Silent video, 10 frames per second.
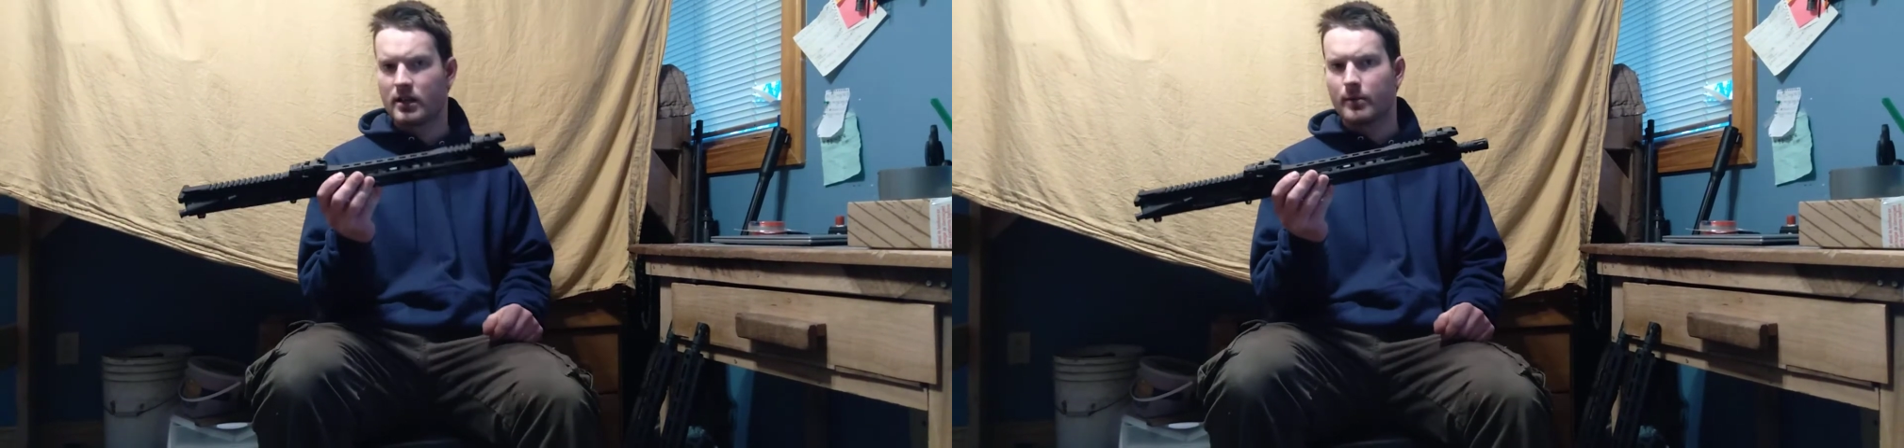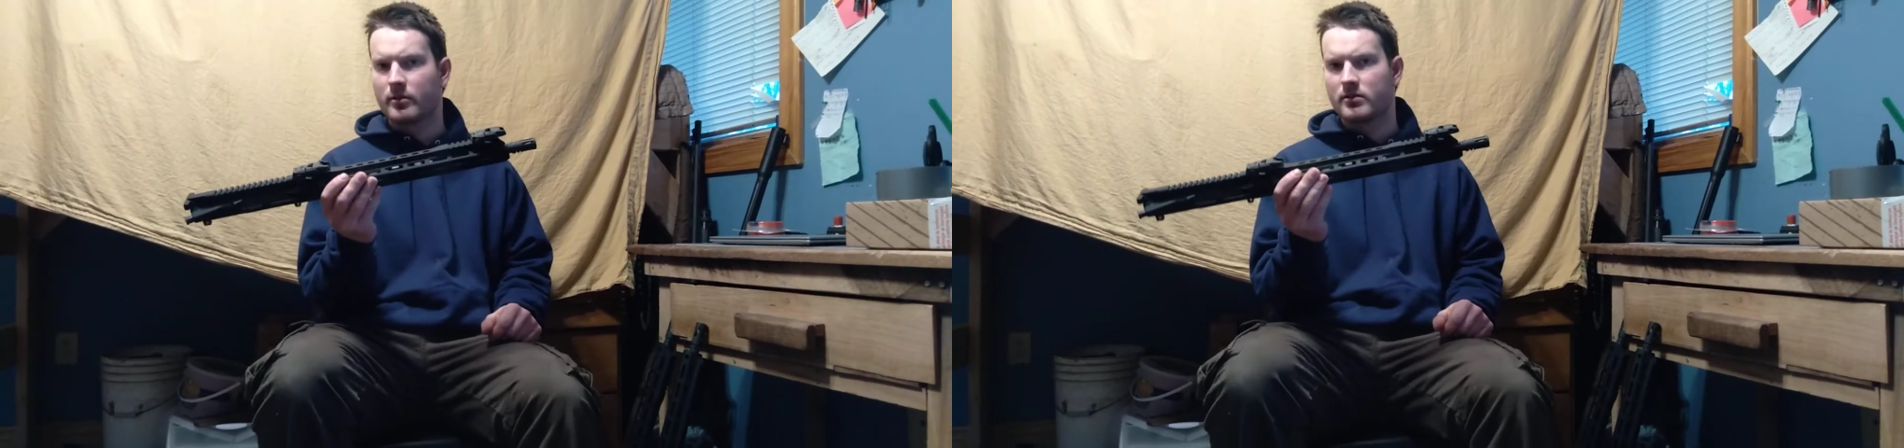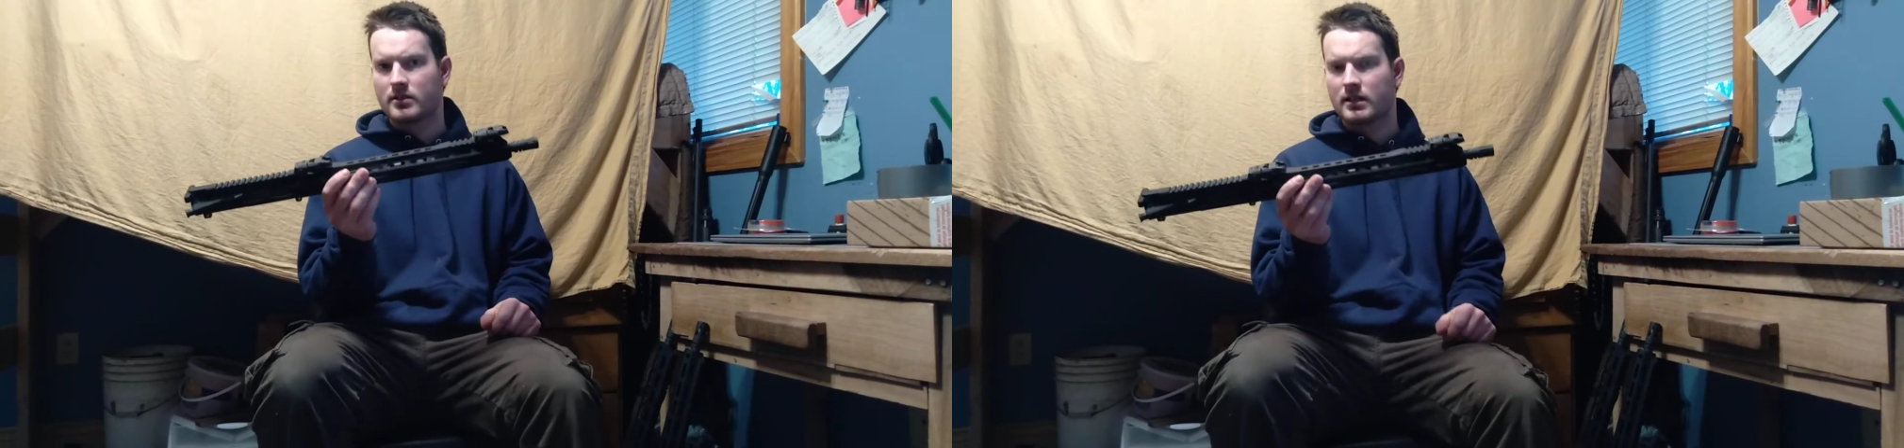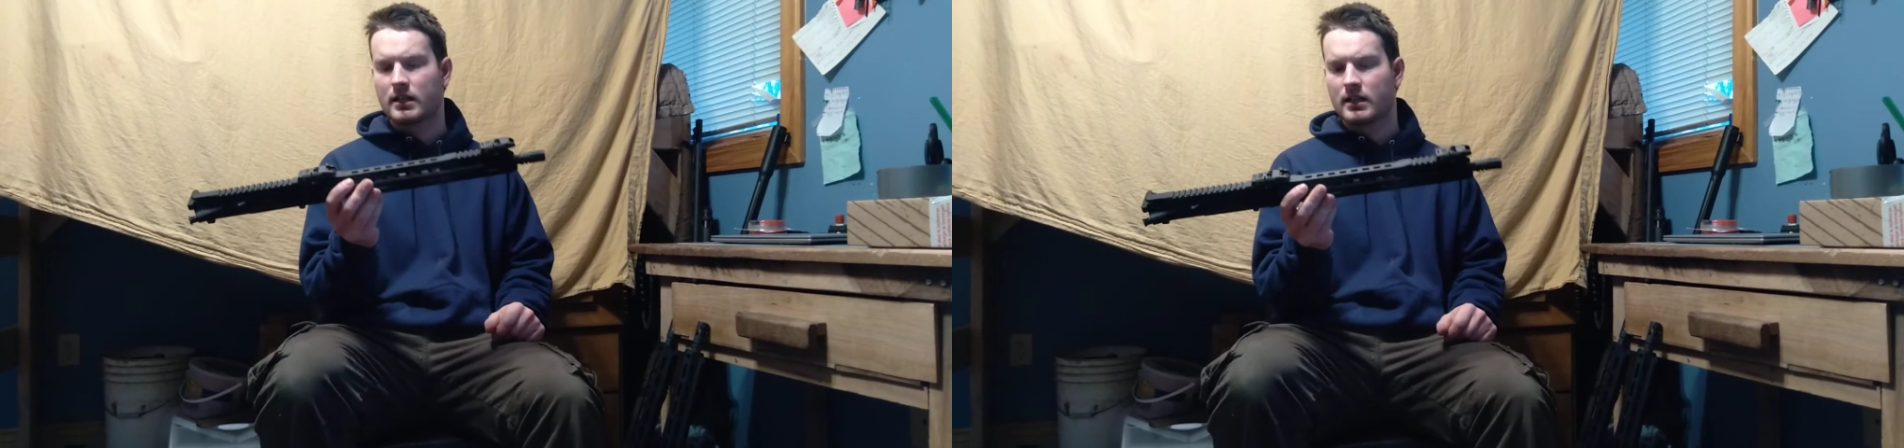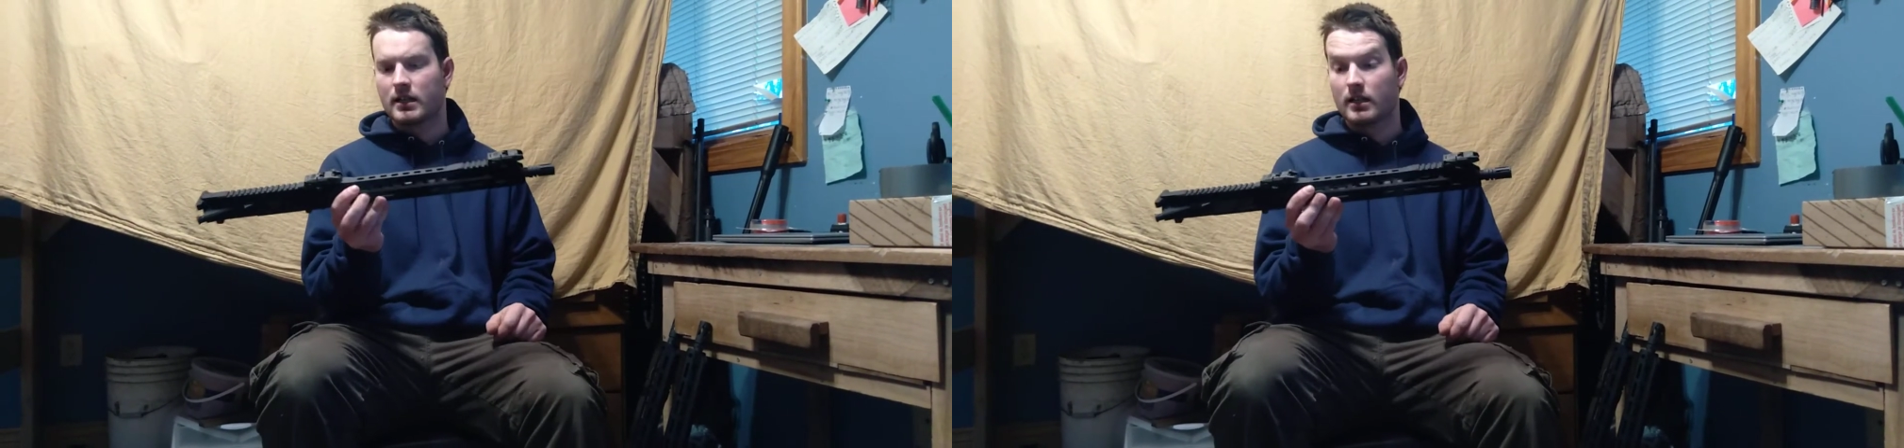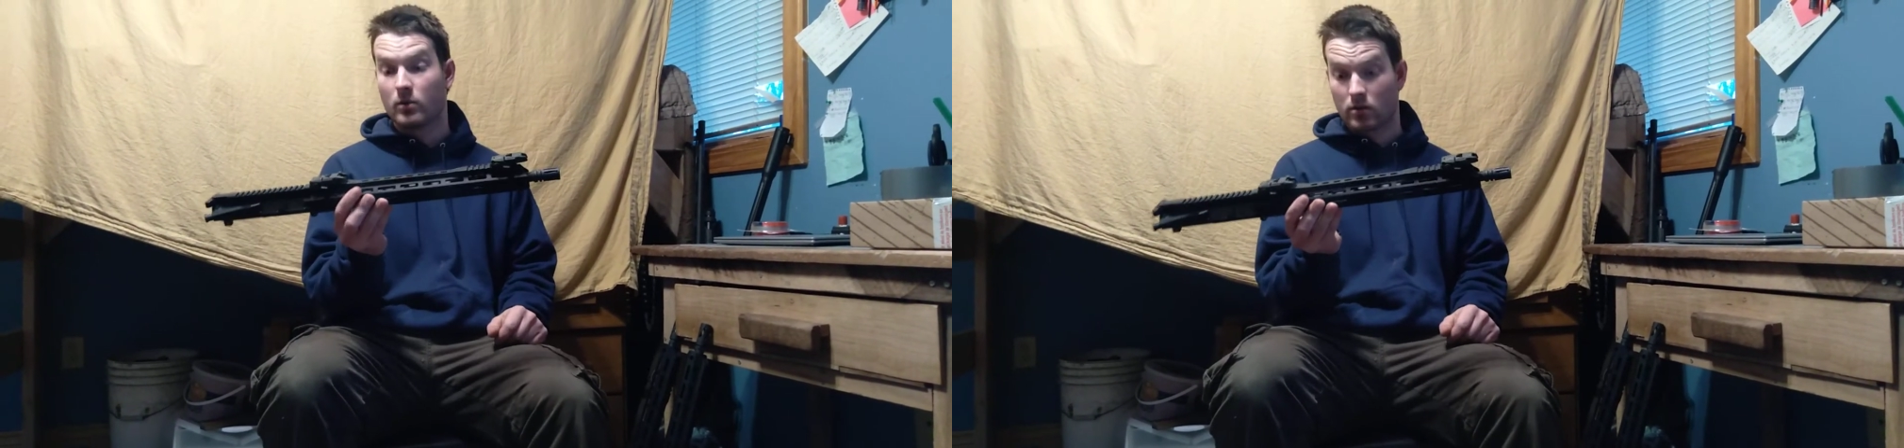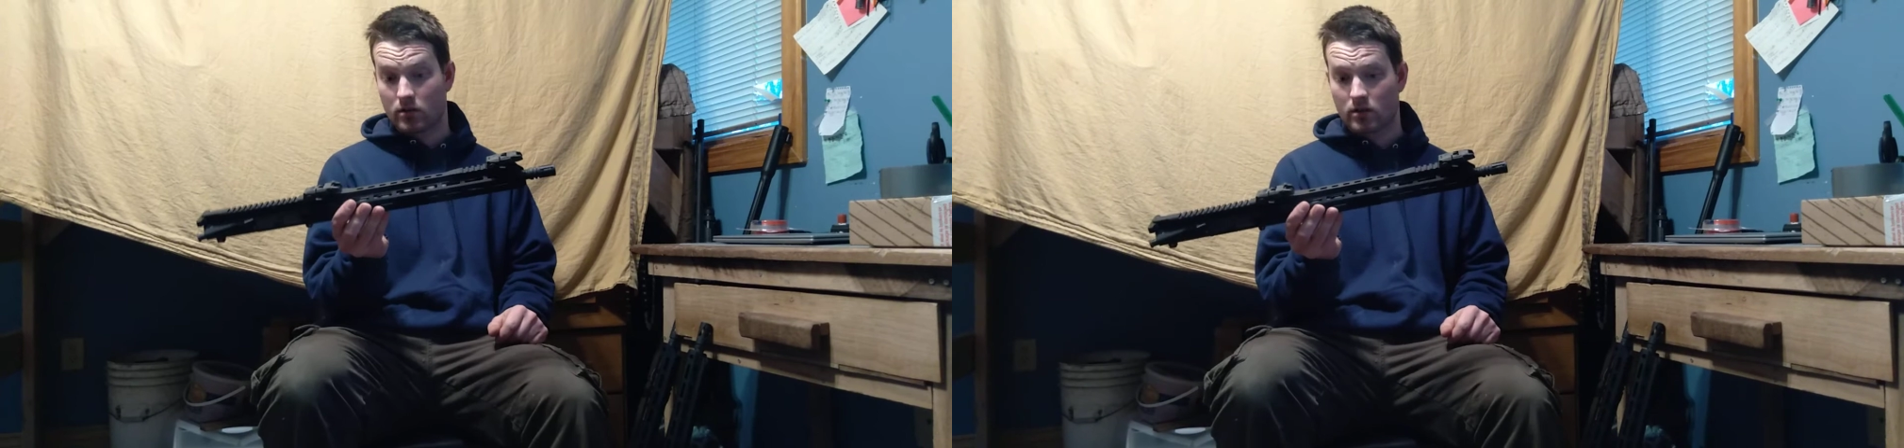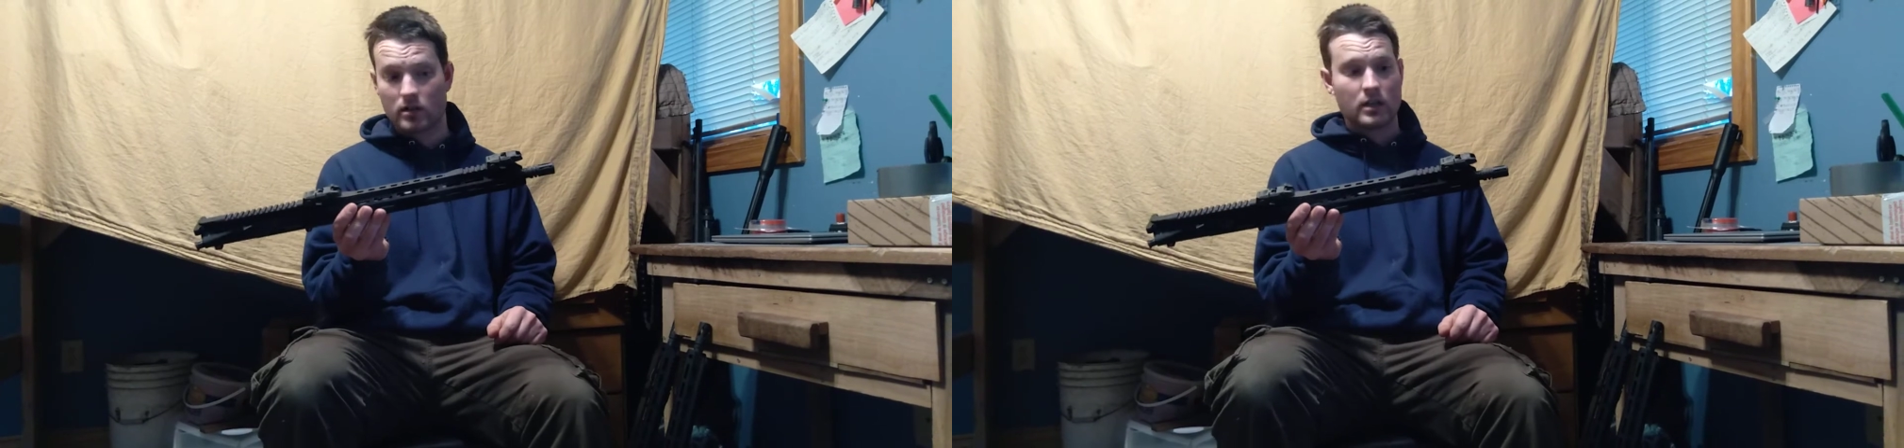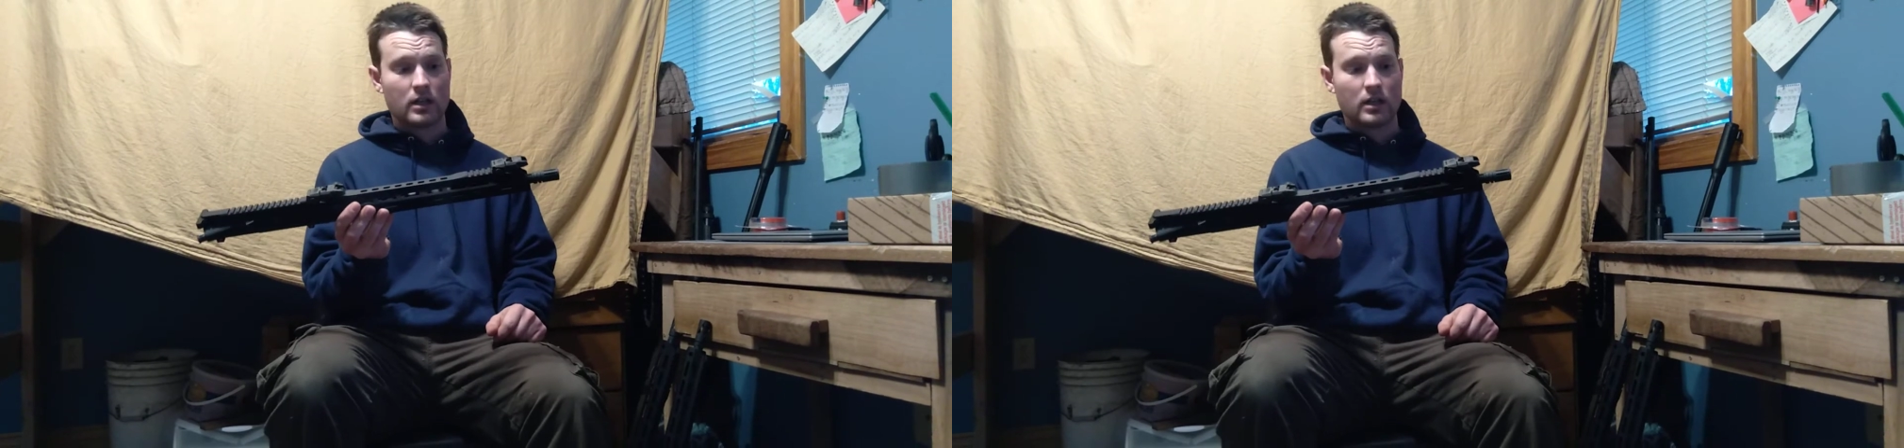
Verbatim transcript: uppers that I ordered,